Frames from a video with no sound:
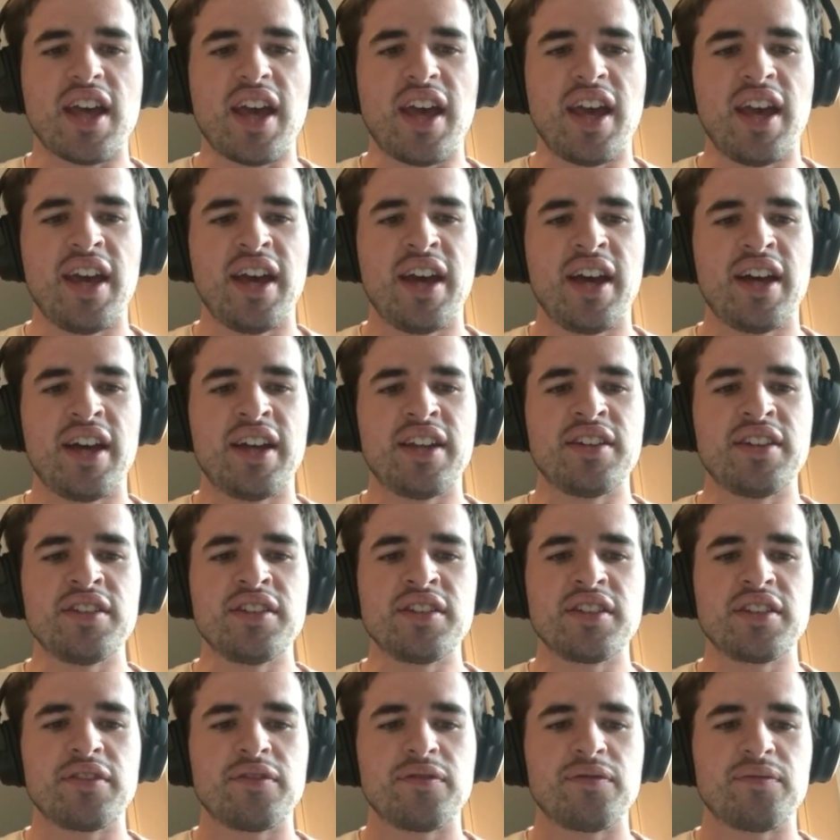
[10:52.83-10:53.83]
And
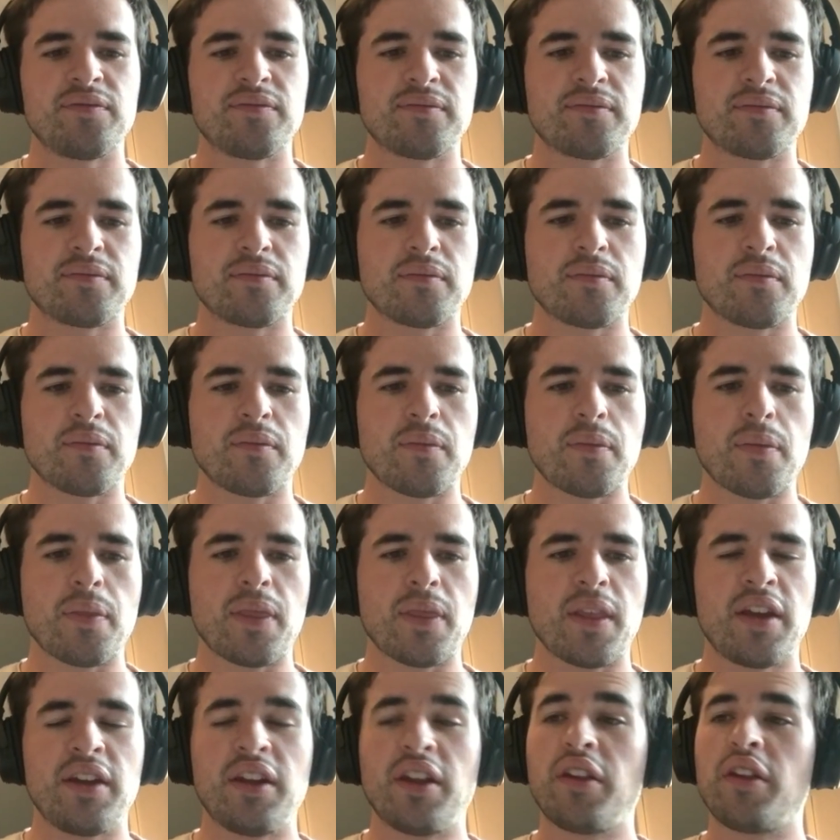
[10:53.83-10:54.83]

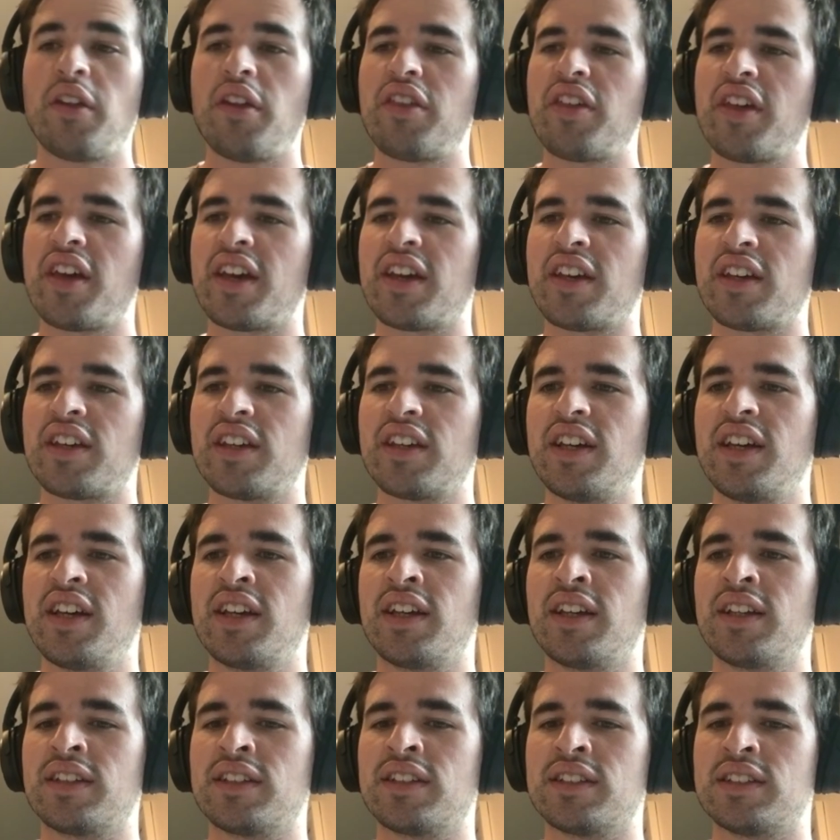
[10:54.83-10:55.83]
another thing
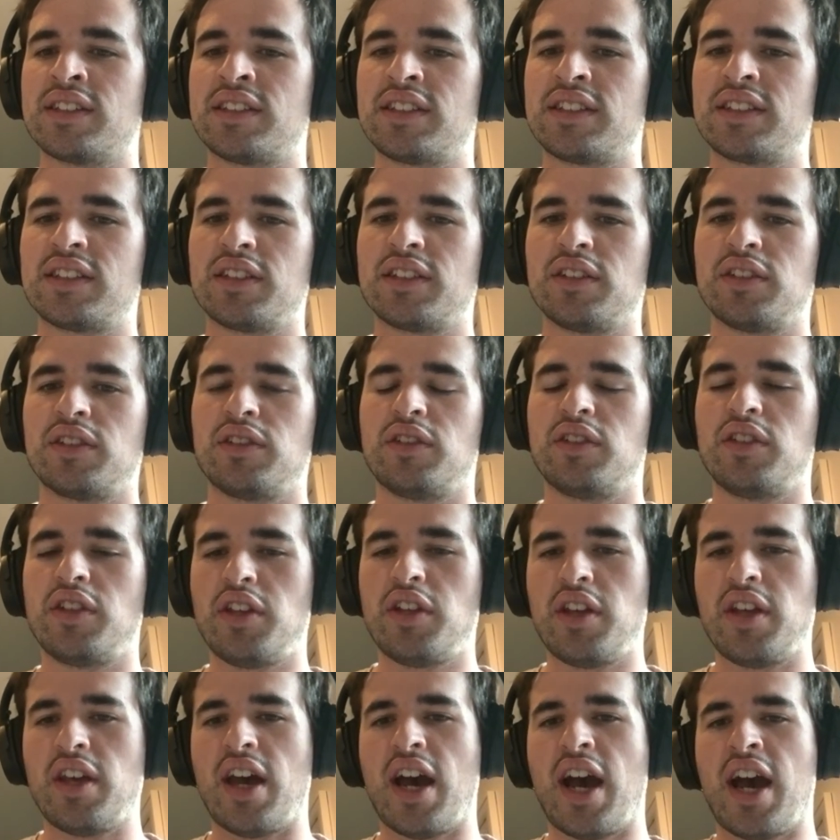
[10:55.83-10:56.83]
is,
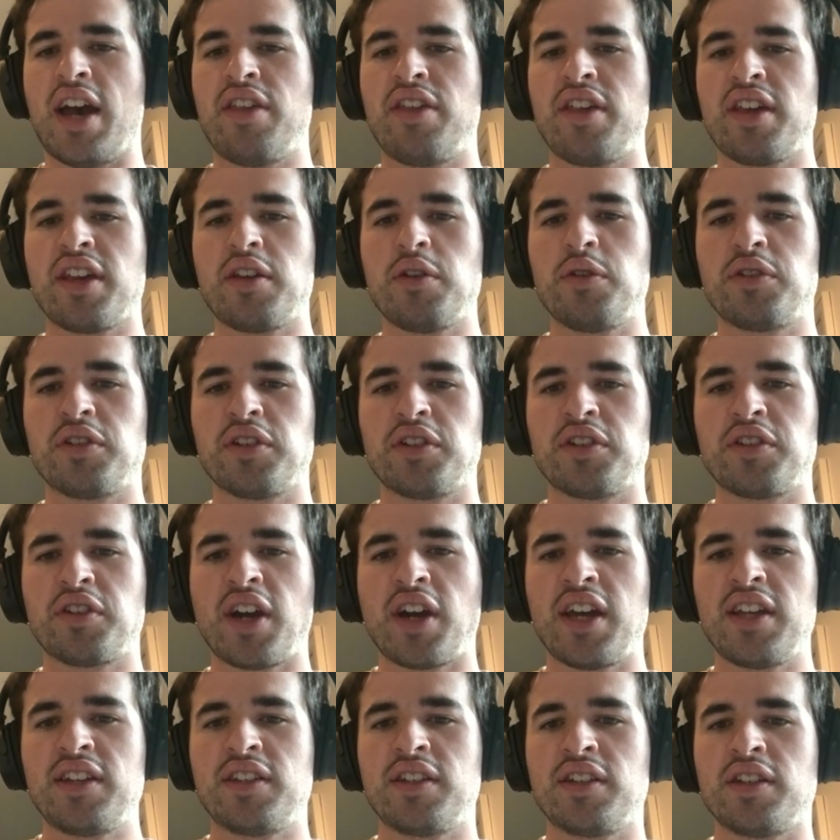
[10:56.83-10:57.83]
I think you should
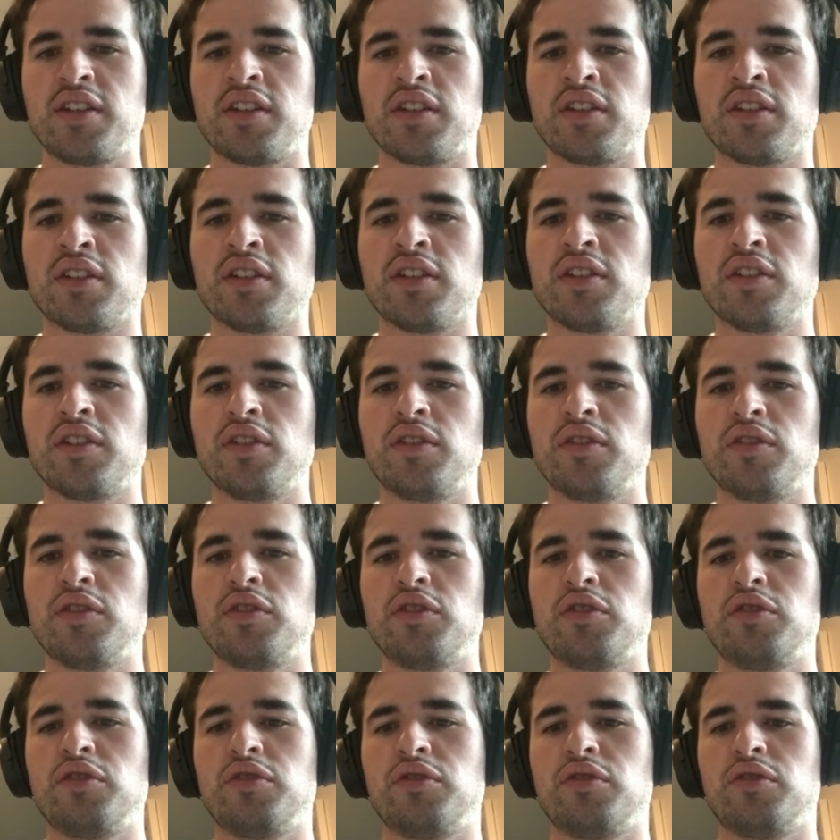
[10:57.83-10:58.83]
try to
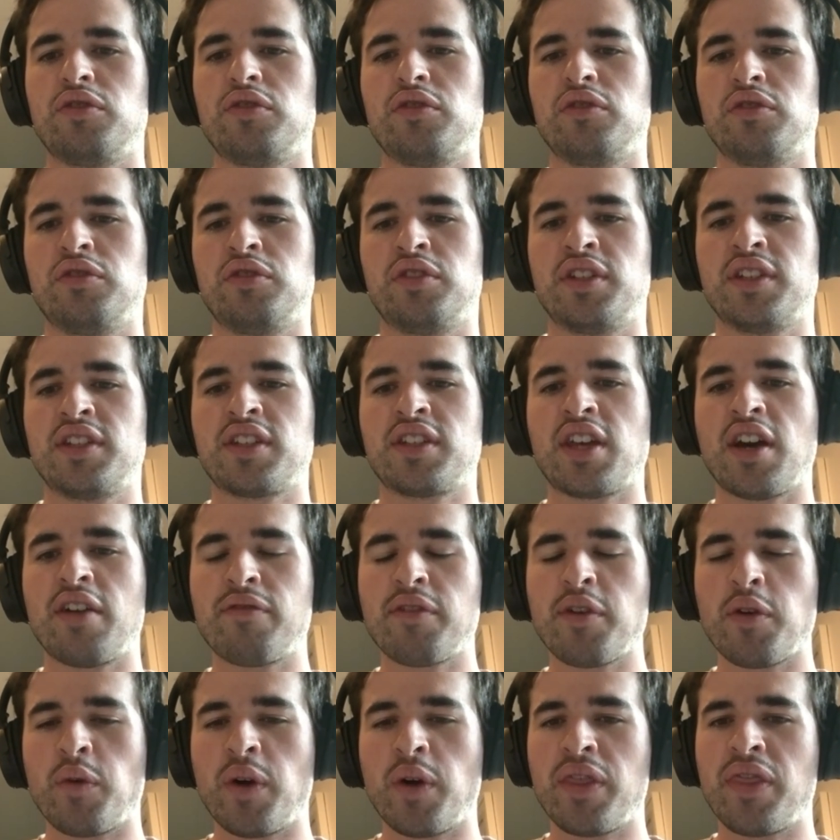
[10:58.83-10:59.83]

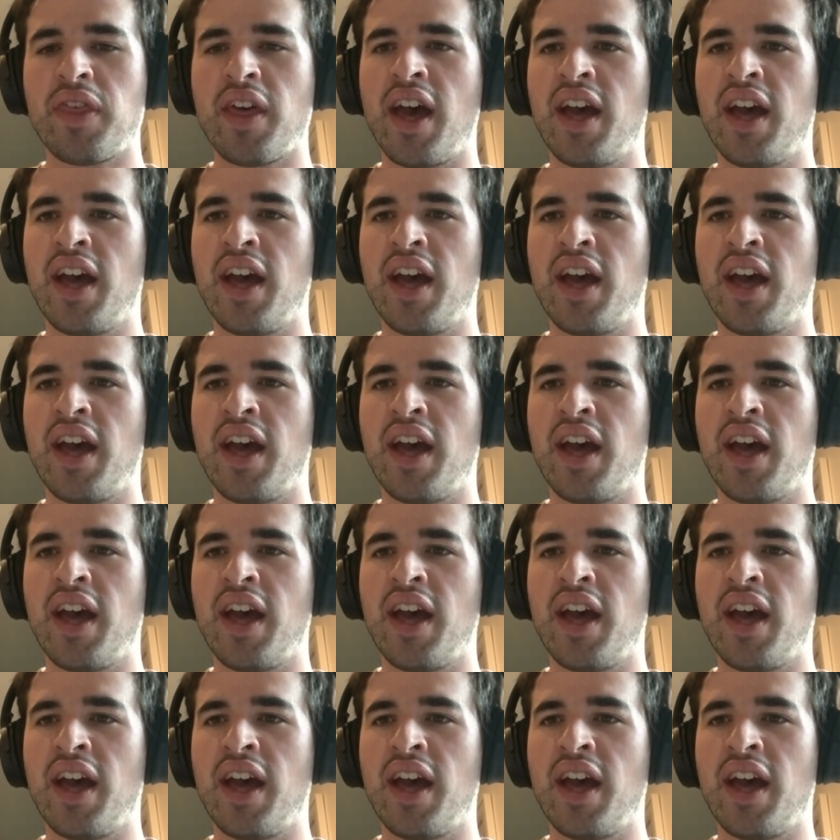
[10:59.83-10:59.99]
discover what the